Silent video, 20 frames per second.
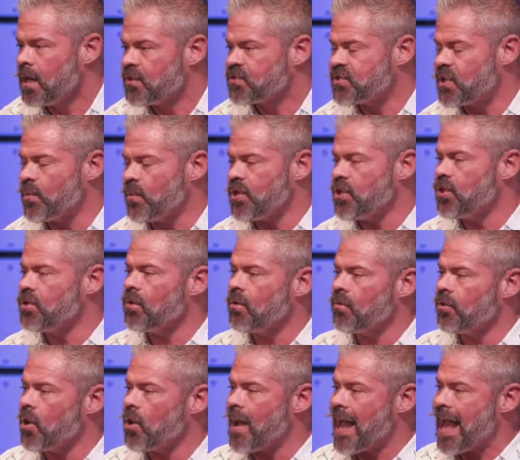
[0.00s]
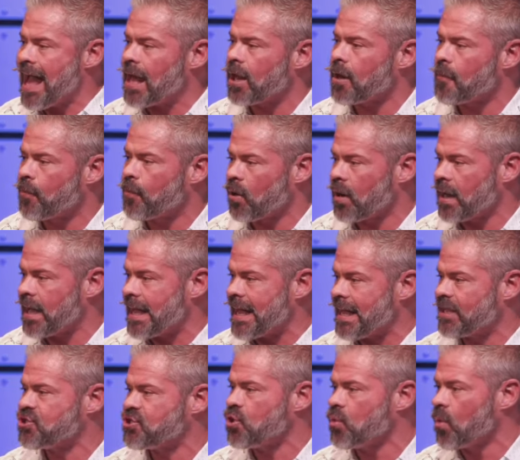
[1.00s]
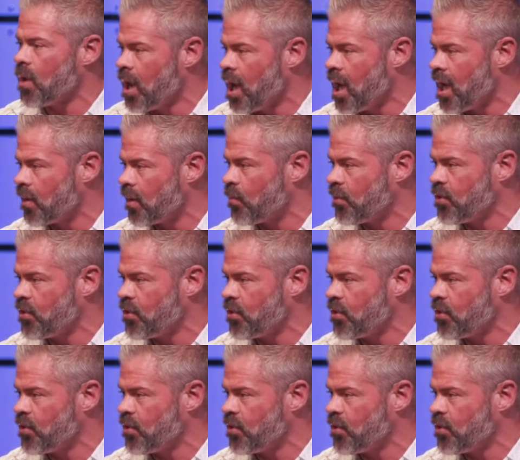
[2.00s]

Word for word: See, when you don't know how to pray as you ought,